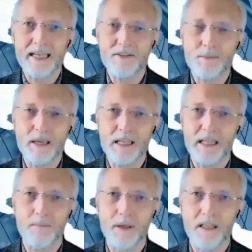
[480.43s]
gives me
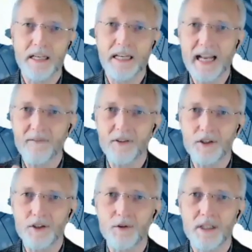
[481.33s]
the ability to have the
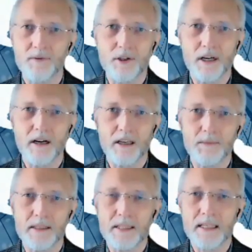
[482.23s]
two different
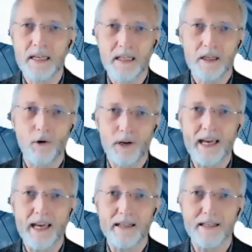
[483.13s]
documents going
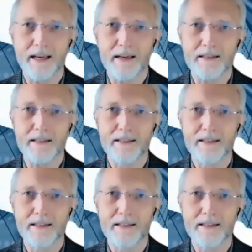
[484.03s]
hand in hand.